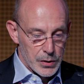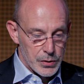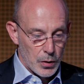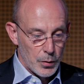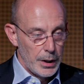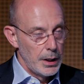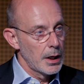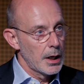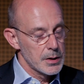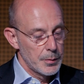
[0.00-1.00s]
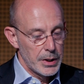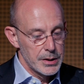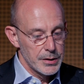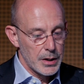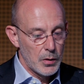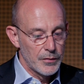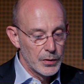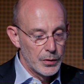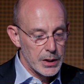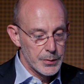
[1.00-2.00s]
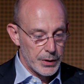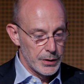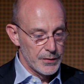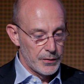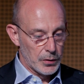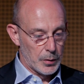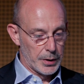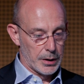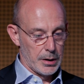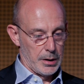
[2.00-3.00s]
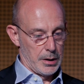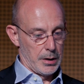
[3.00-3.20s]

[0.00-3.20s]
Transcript: So we asked the patients, how often do you experience photic